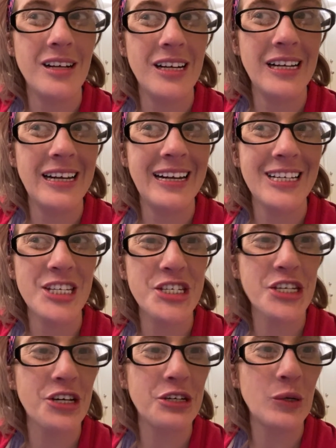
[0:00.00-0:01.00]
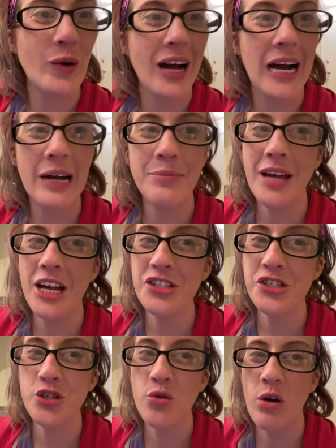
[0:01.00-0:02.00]
and so I'm not
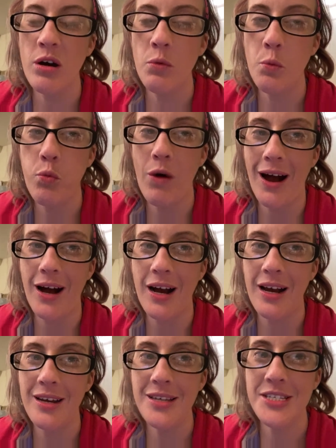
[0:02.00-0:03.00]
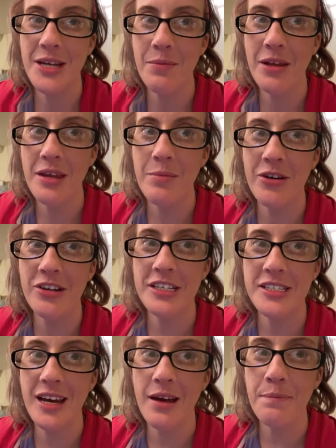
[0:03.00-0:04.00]
sure why some of them are
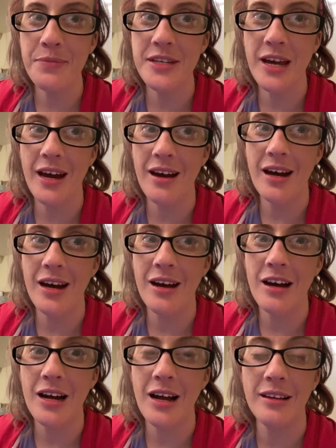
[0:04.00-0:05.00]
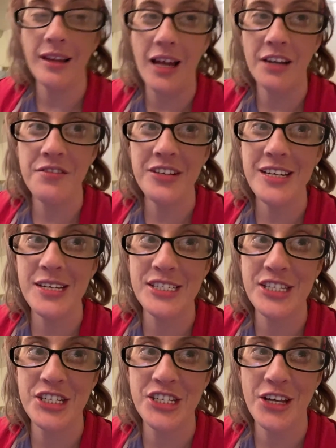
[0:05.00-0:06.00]
exempt. A lot of it is
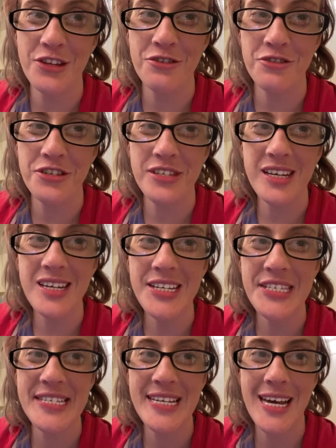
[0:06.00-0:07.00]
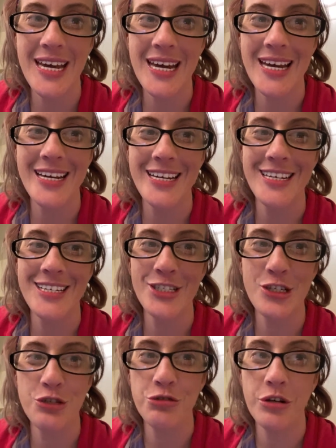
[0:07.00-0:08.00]
the southern states, and
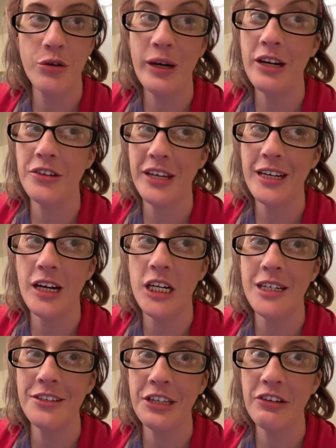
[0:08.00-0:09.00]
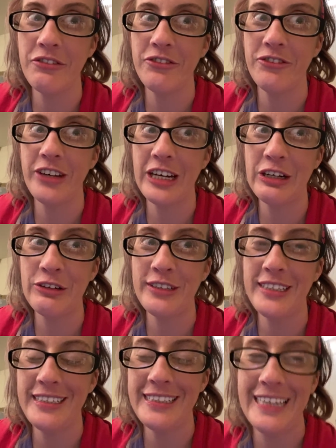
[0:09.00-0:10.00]
you know how they are. They're
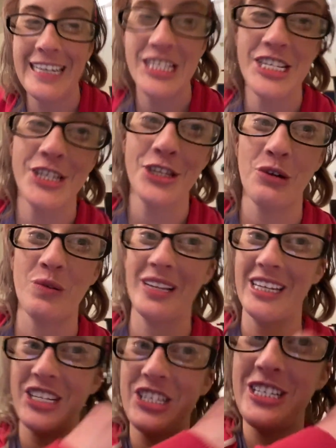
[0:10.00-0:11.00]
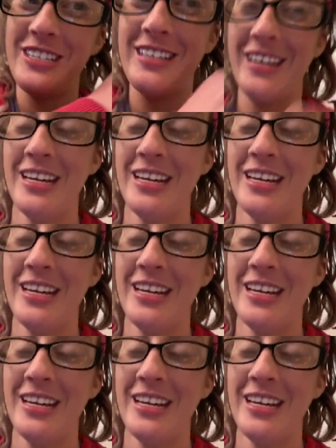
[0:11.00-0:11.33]
very into their religion.